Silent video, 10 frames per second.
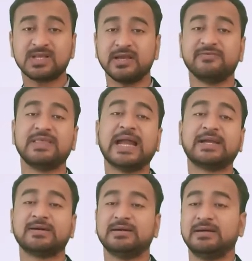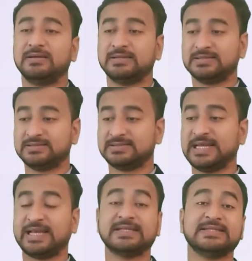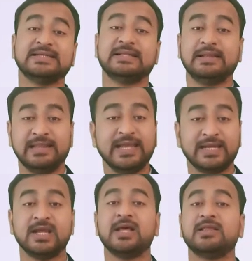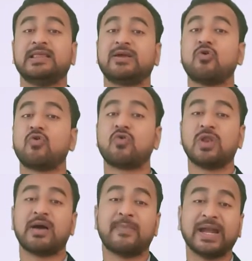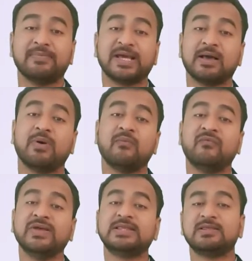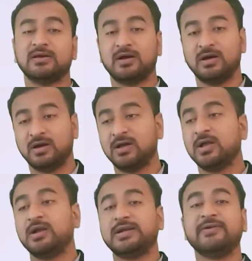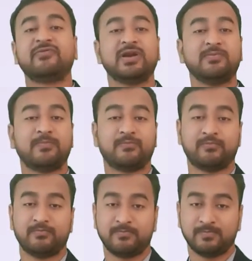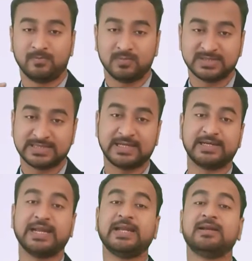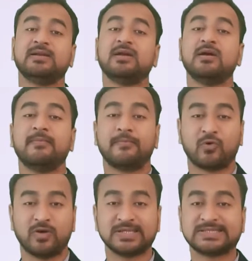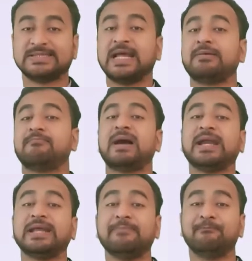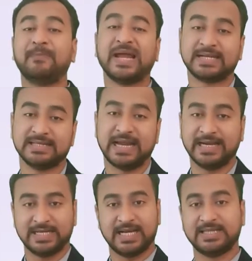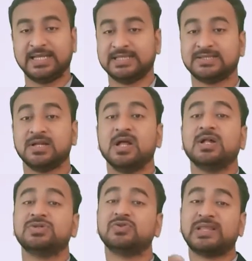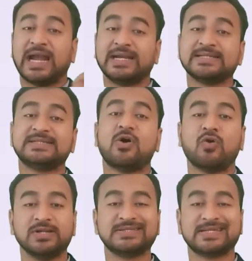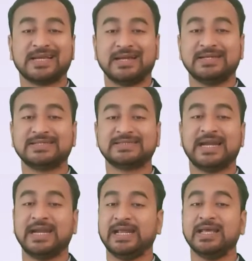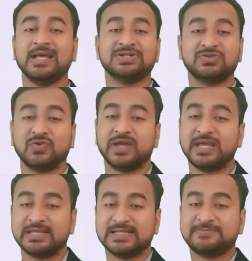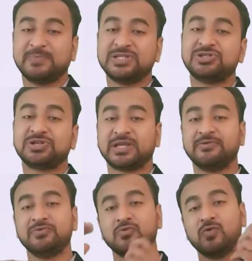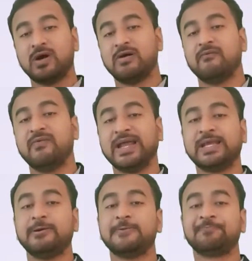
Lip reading: if that secrecy leak, that Coca-Cola might be come up with different certain products that might impact the entire things. So that is the holistic understanding. So this picture give you a very